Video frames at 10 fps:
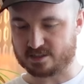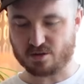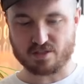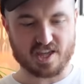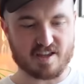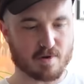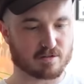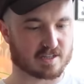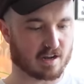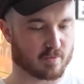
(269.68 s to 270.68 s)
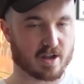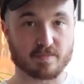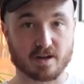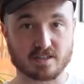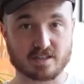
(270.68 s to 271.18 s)
It's not the most lightweight
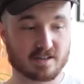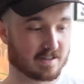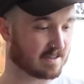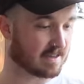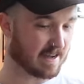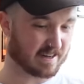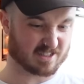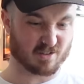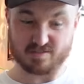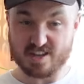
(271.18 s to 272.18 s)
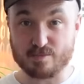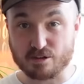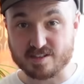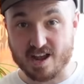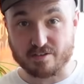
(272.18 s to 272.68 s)
bike, and it's not the
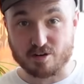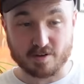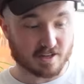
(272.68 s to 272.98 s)
most aero